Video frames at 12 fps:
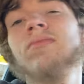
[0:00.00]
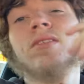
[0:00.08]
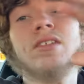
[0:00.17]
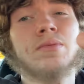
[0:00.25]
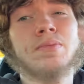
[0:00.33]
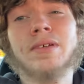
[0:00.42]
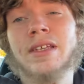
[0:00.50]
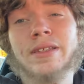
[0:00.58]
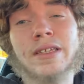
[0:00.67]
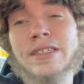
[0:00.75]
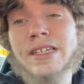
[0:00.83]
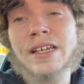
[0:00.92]
it's the
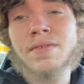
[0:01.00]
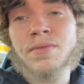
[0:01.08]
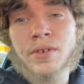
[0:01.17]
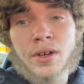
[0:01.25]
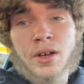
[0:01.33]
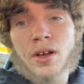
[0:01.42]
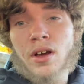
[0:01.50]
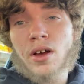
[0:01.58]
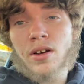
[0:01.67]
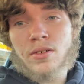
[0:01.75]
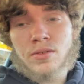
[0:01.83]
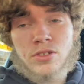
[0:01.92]
10th.
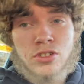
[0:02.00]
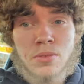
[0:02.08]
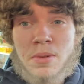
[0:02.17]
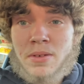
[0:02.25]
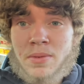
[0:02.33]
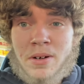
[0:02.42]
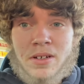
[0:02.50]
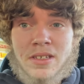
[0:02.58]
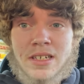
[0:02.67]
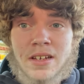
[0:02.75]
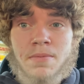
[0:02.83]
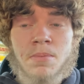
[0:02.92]
Should be around the
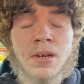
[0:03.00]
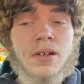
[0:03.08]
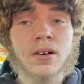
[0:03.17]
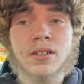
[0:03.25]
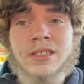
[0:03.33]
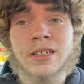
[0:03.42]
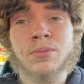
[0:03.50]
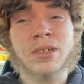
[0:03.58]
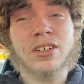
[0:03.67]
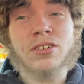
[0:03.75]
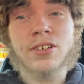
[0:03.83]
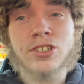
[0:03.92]
10th because that's when the
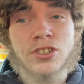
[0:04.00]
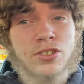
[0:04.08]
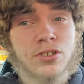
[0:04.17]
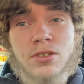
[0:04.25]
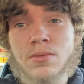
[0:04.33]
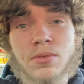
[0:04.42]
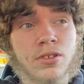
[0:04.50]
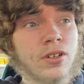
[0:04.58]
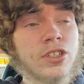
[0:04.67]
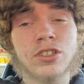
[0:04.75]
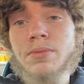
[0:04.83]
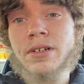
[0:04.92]
clutch should, the
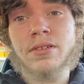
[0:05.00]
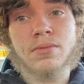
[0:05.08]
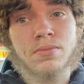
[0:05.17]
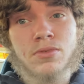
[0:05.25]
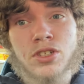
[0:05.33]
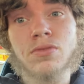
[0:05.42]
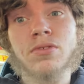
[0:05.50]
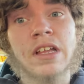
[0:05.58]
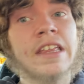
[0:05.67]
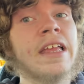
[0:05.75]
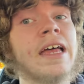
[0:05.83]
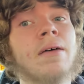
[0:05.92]
clutch should be here sooner
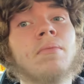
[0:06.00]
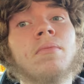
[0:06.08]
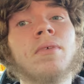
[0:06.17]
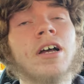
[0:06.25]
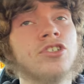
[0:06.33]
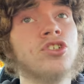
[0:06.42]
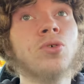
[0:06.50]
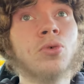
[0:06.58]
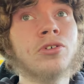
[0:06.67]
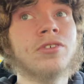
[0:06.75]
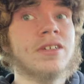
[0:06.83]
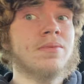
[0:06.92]
than that. I should
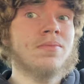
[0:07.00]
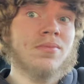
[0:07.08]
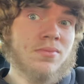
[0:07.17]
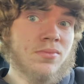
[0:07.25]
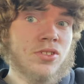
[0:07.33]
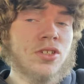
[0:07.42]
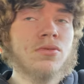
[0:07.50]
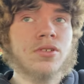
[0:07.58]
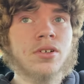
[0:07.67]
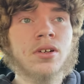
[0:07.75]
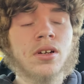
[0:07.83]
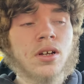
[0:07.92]
order it
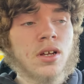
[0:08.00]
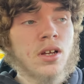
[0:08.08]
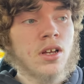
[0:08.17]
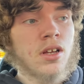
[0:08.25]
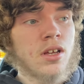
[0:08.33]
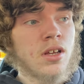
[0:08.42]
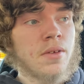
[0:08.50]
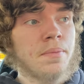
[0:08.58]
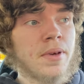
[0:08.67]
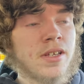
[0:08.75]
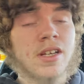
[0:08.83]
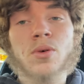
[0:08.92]
sooner
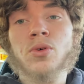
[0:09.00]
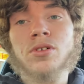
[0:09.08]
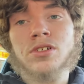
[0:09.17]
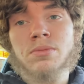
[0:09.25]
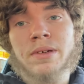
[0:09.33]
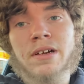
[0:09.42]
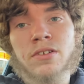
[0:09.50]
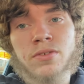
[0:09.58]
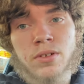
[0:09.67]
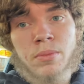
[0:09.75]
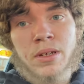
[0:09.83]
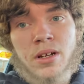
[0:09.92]
because I ordered something else for
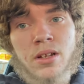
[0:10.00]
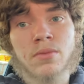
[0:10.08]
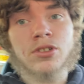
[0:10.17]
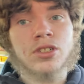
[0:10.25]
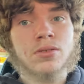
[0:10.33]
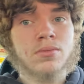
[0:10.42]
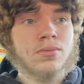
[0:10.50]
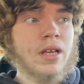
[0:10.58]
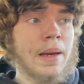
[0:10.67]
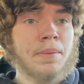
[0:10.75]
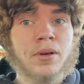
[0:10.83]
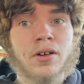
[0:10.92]
the Miata, which
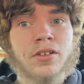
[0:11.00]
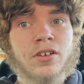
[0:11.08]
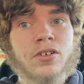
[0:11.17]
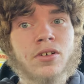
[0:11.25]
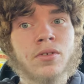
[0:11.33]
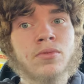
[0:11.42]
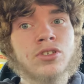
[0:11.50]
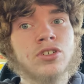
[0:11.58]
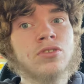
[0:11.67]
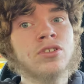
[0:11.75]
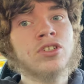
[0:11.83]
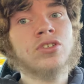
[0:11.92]
I put on the car, which
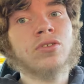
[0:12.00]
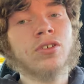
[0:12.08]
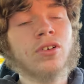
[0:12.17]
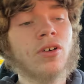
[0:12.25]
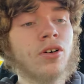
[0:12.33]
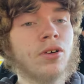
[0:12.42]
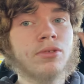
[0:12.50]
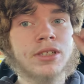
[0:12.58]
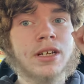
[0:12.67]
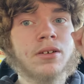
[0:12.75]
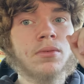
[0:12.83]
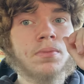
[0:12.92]
you can start the car
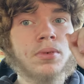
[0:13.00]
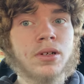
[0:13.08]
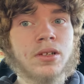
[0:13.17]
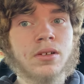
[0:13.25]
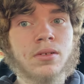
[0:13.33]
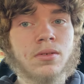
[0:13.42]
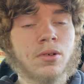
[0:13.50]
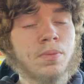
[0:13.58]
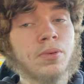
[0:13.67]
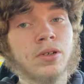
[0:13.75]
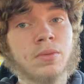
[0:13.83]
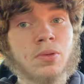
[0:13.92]
without putting the, or
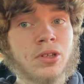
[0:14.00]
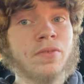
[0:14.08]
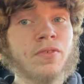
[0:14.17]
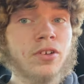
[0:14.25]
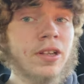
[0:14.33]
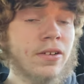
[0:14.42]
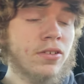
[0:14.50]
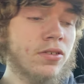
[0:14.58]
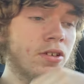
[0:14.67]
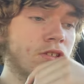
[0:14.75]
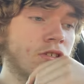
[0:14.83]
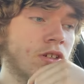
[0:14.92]
putting, putting the foot down the
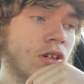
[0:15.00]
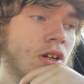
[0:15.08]
clutch